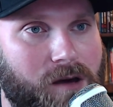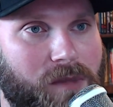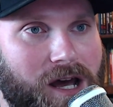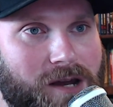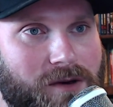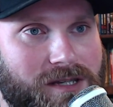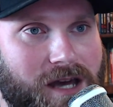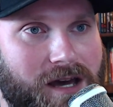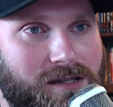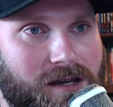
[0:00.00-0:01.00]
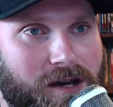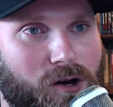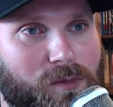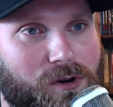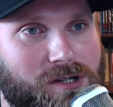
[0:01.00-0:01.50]
But anyways, guys,
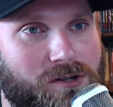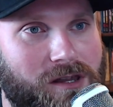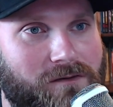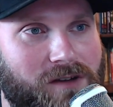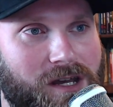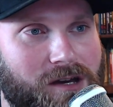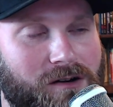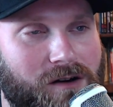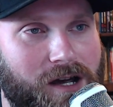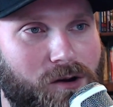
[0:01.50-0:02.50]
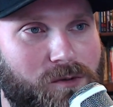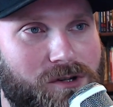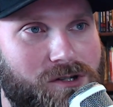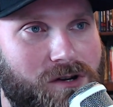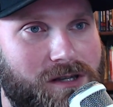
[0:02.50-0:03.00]
hope you enjoyed the video. I hope you
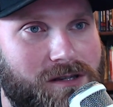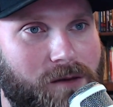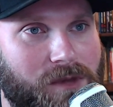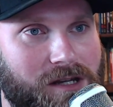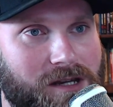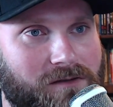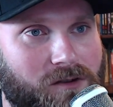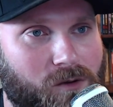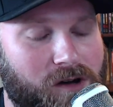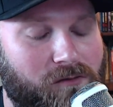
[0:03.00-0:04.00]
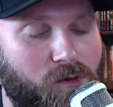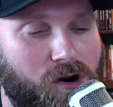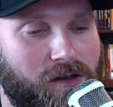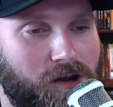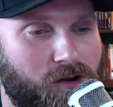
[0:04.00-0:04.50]
enjoyed something different. We'll have
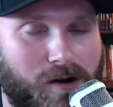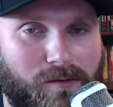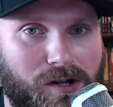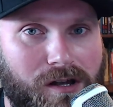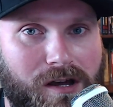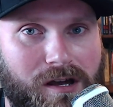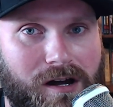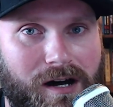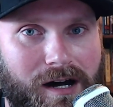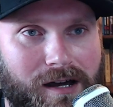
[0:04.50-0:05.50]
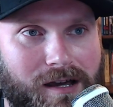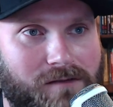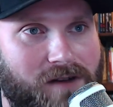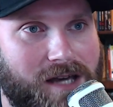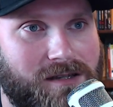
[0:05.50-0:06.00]
more of the normal
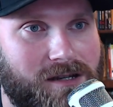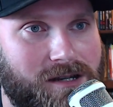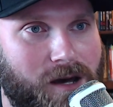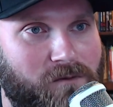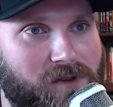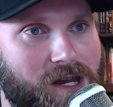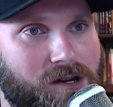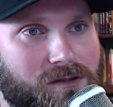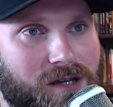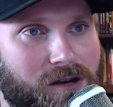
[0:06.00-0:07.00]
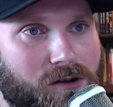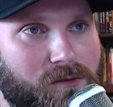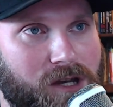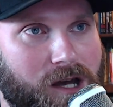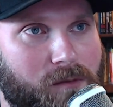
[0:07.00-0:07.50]
investing type videos I
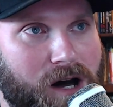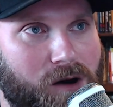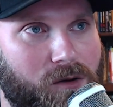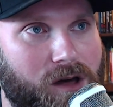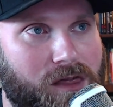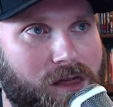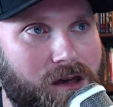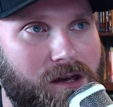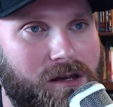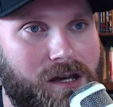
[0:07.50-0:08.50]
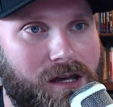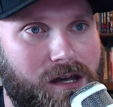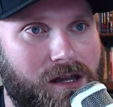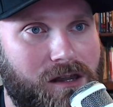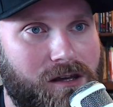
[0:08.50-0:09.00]
normally come out with
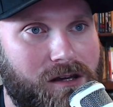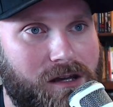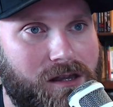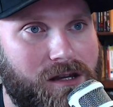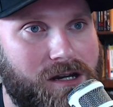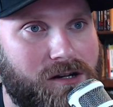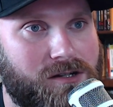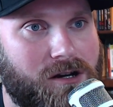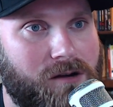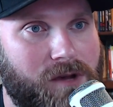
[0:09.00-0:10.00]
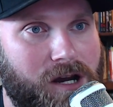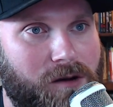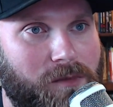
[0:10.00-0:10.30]
in the near term here.